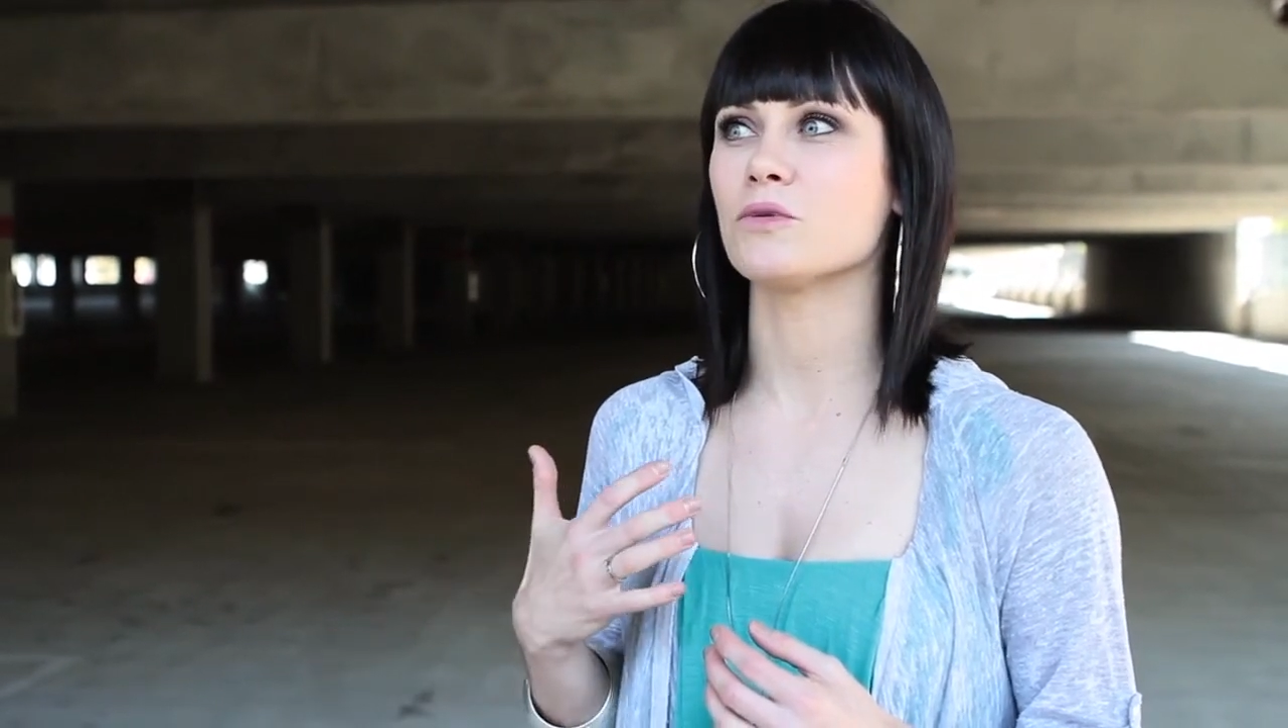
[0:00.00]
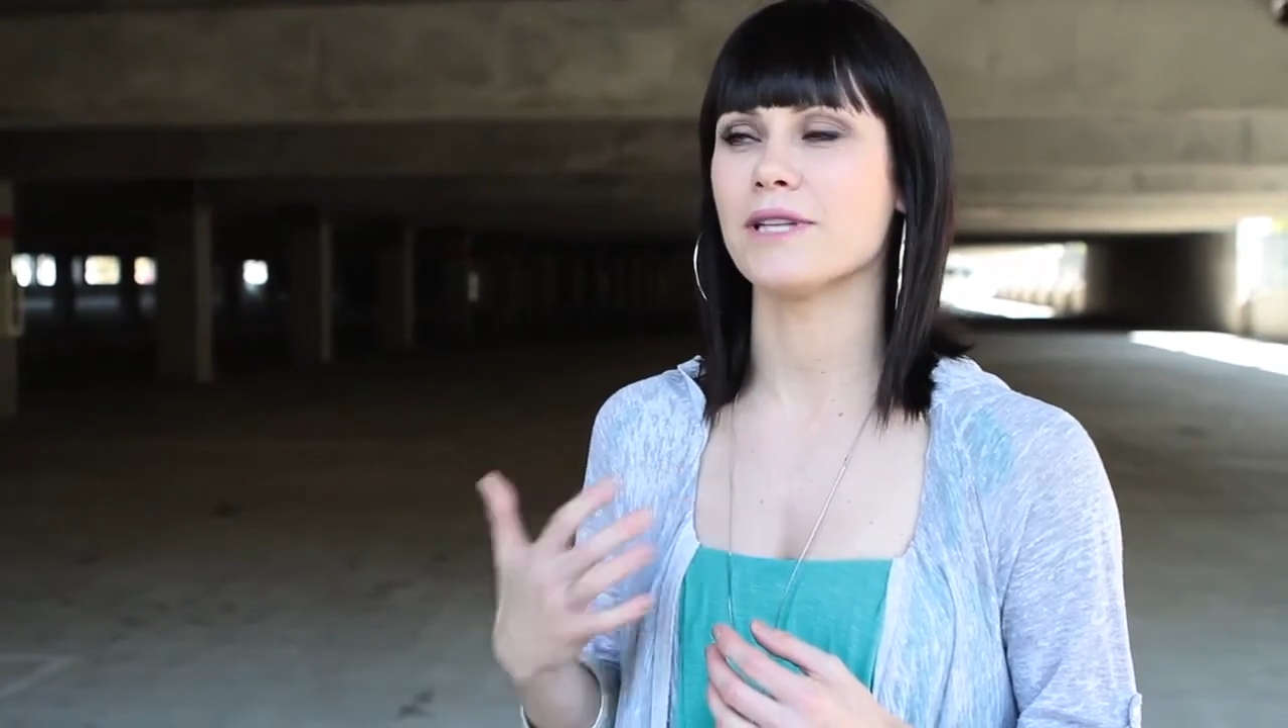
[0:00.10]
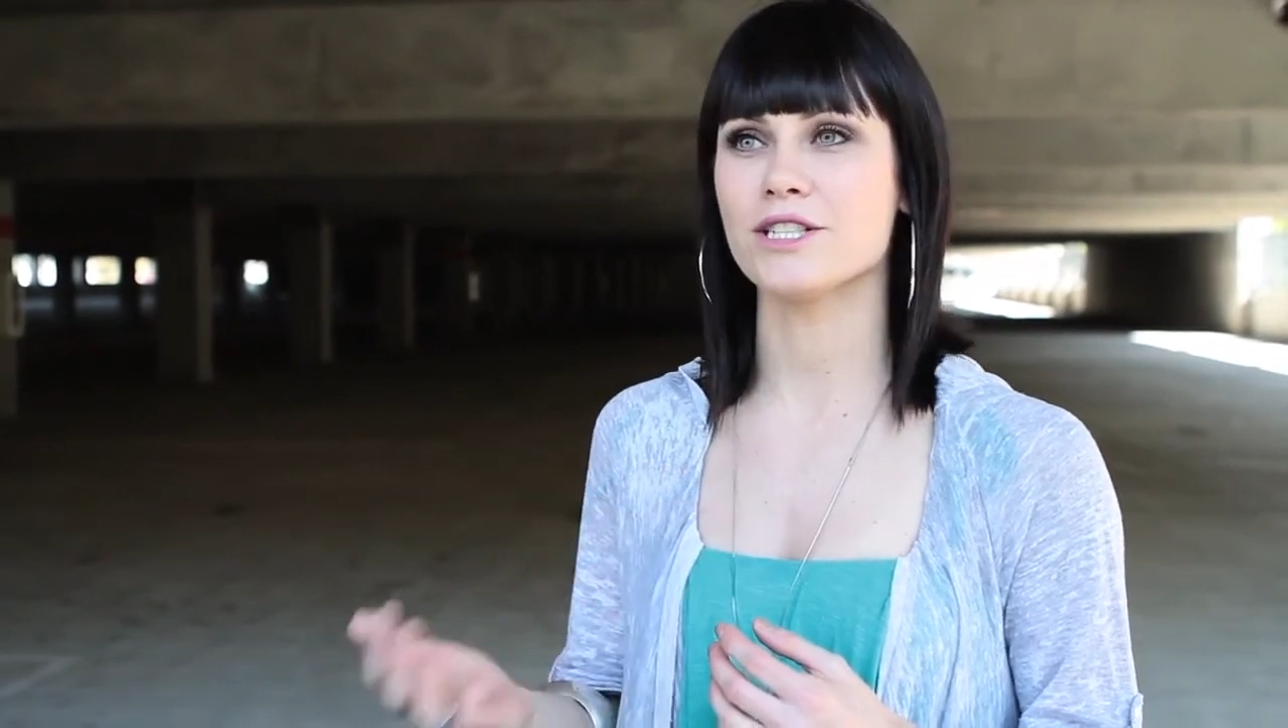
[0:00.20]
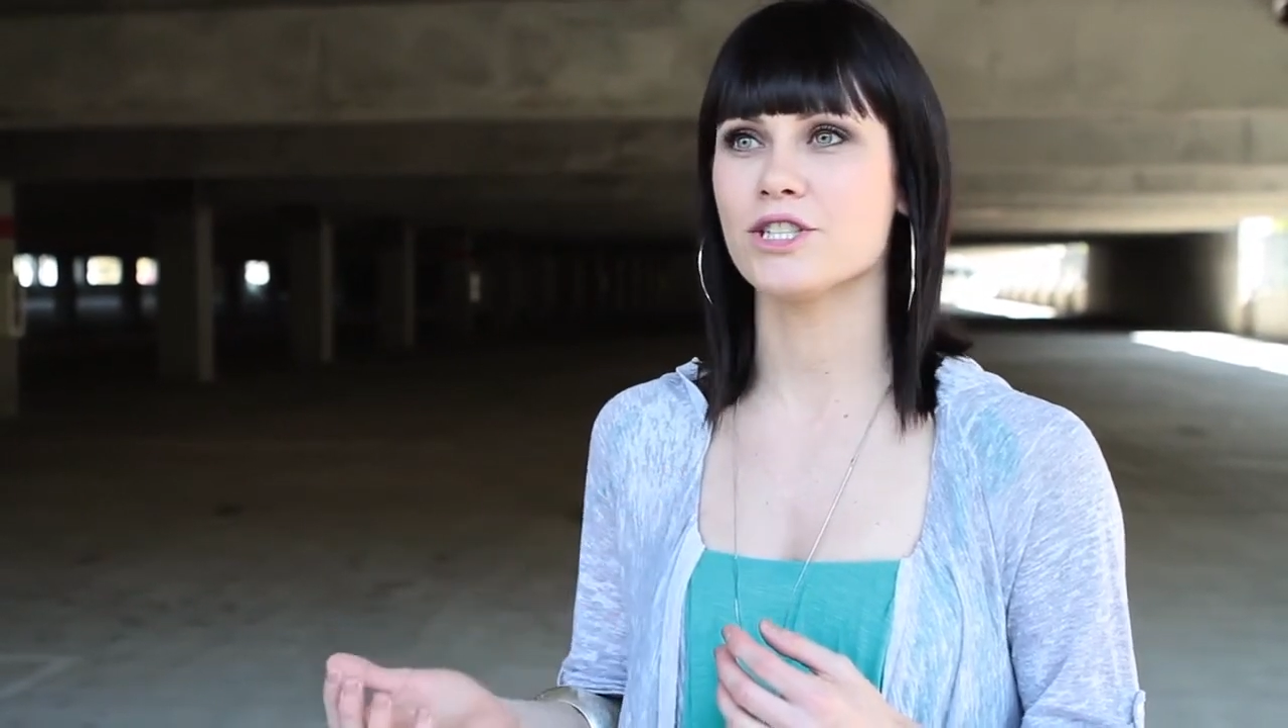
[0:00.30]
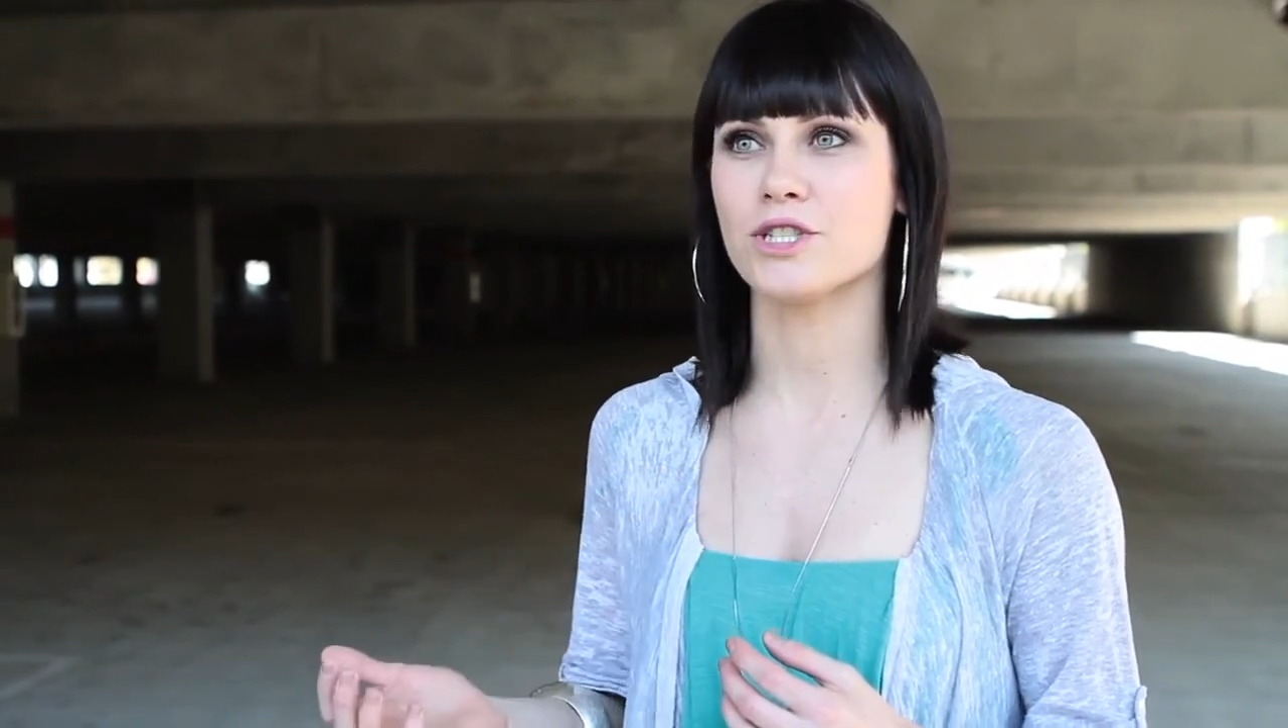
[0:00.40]

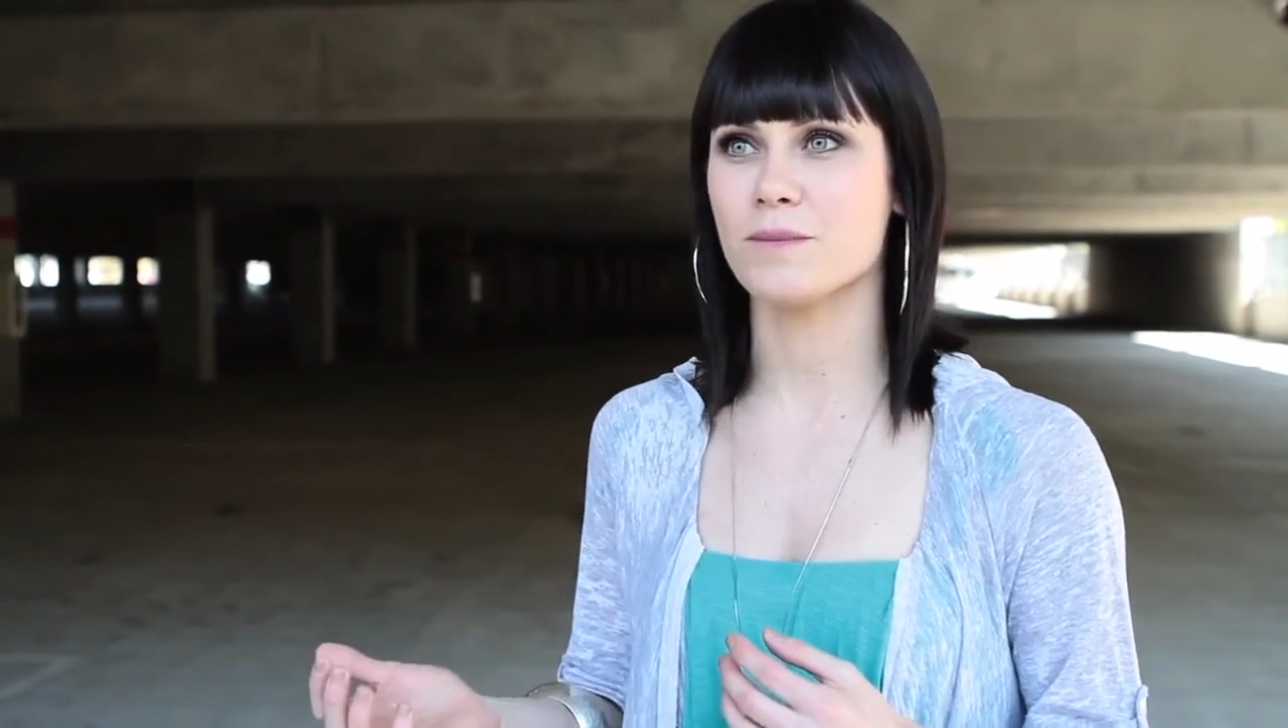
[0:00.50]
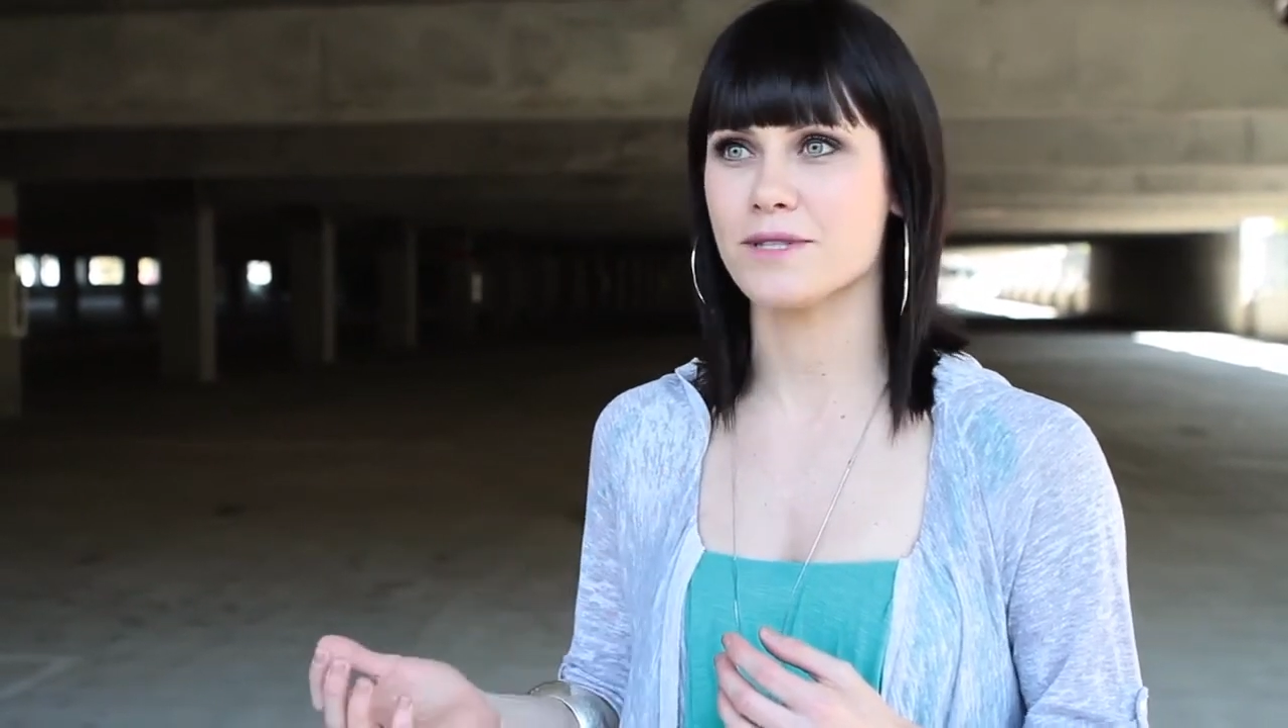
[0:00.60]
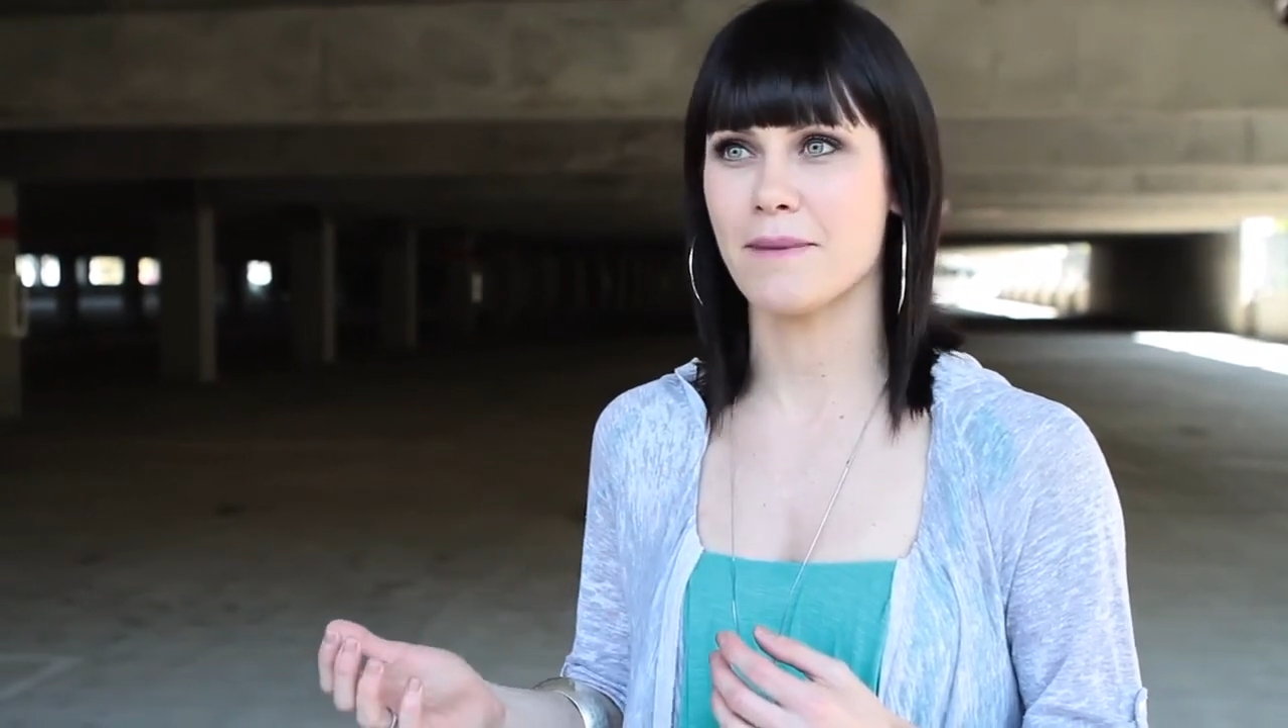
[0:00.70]
relationships